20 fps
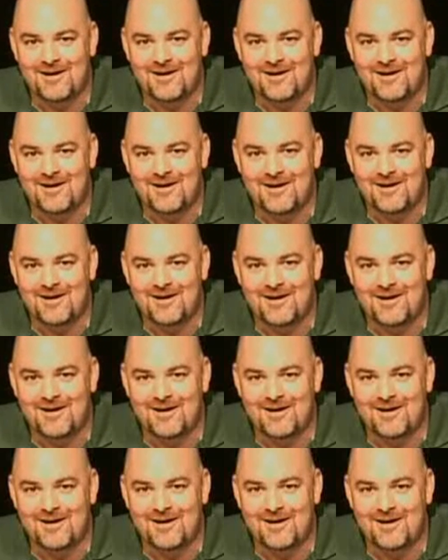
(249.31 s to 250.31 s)

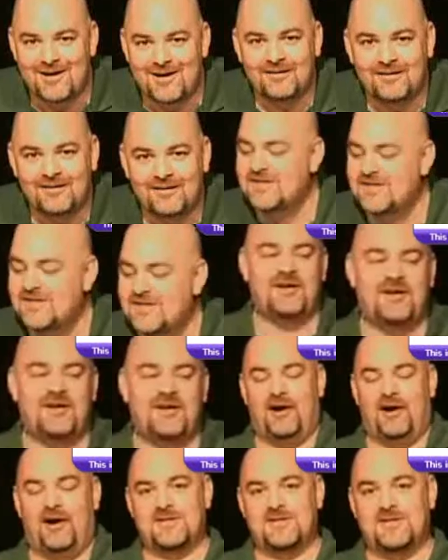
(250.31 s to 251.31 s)
What exactly did
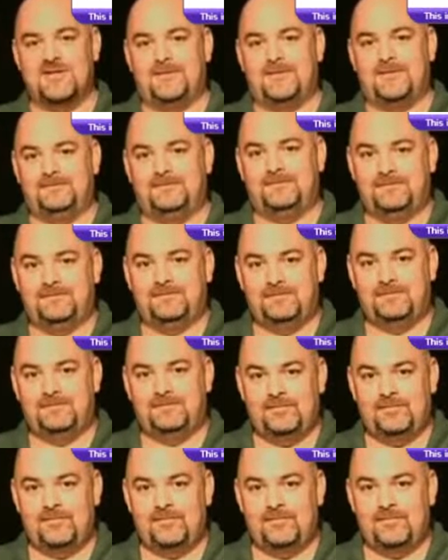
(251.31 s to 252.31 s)
God sacrifice?
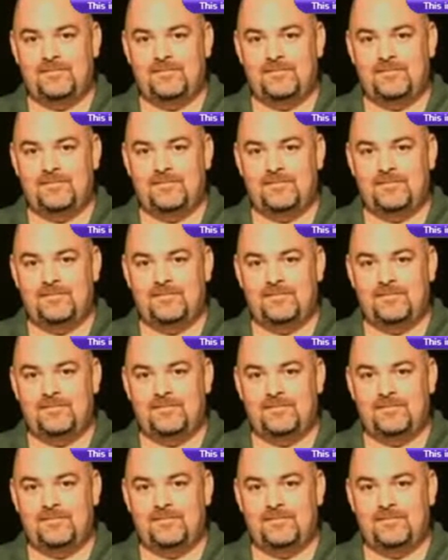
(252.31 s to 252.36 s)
